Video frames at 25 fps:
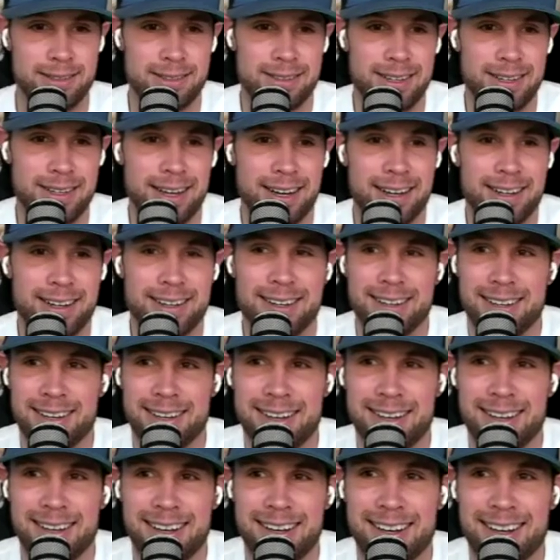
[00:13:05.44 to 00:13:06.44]
Yeah. Okay.
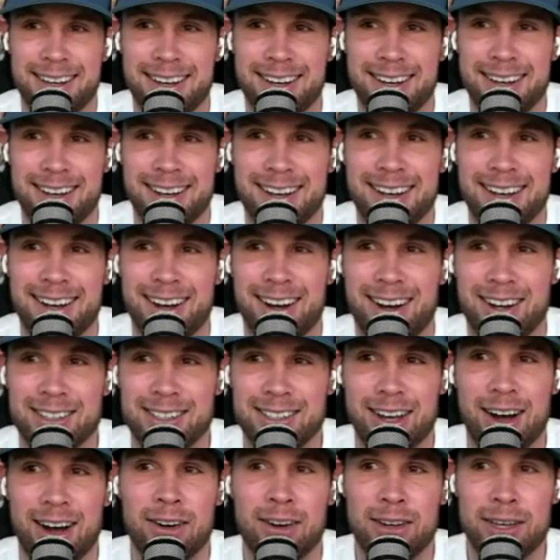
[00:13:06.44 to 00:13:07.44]
I didn't see that. I'll
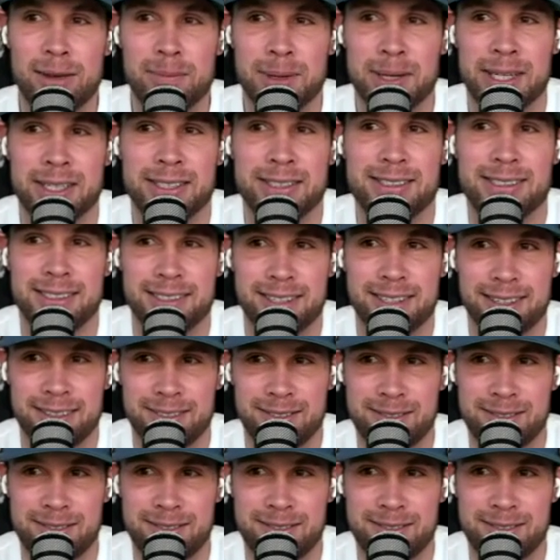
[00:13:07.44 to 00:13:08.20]
I'll email it to you.